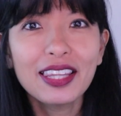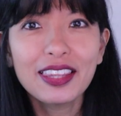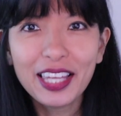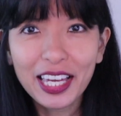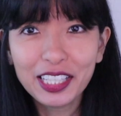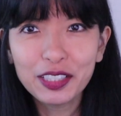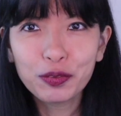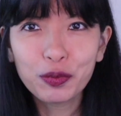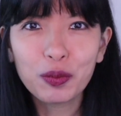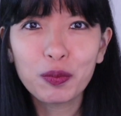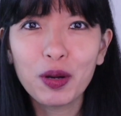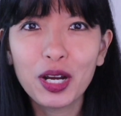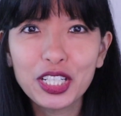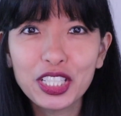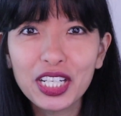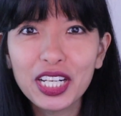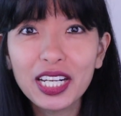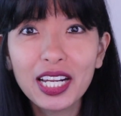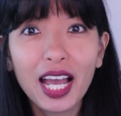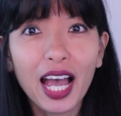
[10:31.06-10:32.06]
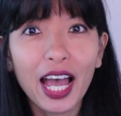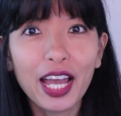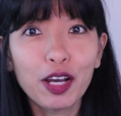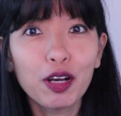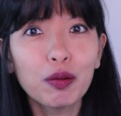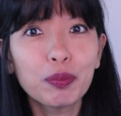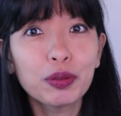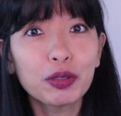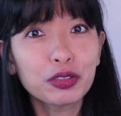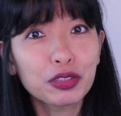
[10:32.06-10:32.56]
Thanks for watching. I
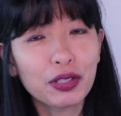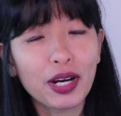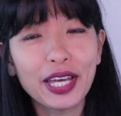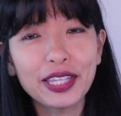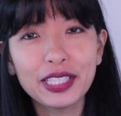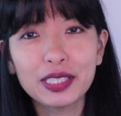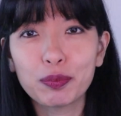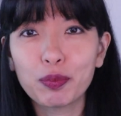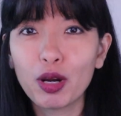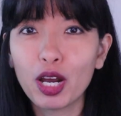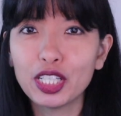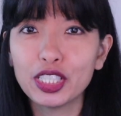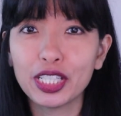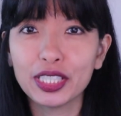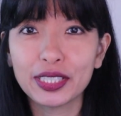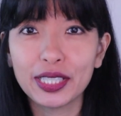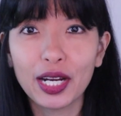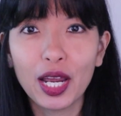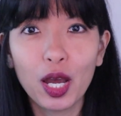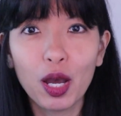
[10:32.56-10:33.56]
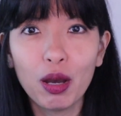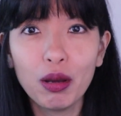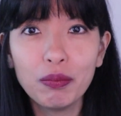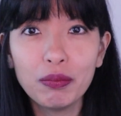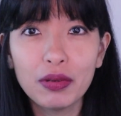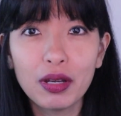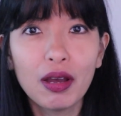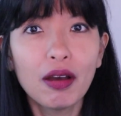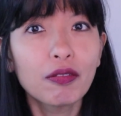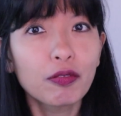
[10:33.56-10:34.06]
hope you'll try this project at
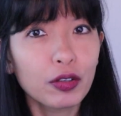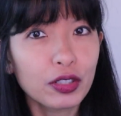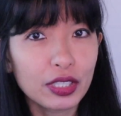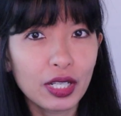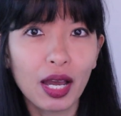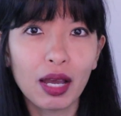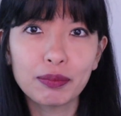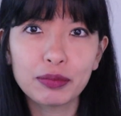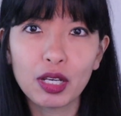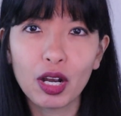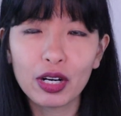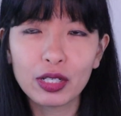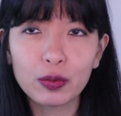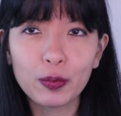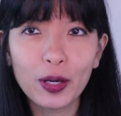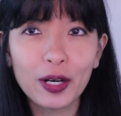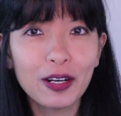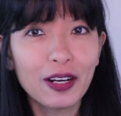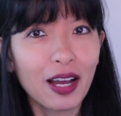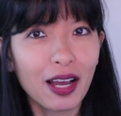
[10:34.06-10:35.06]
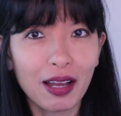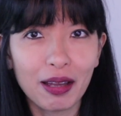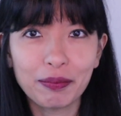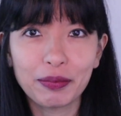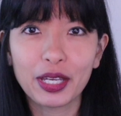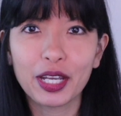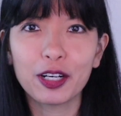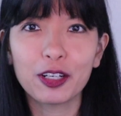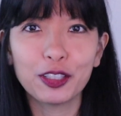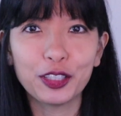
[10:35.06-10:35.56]
home. For Tom's Hardware,
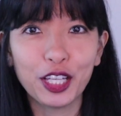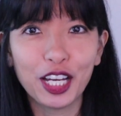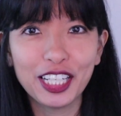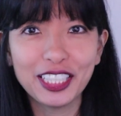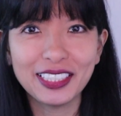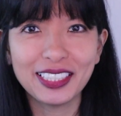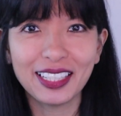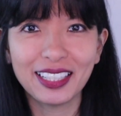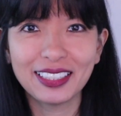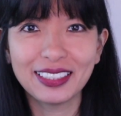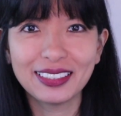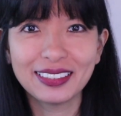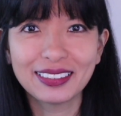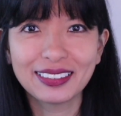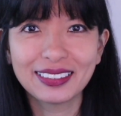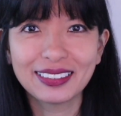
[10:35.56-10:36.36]
I'm Caroline Dunn.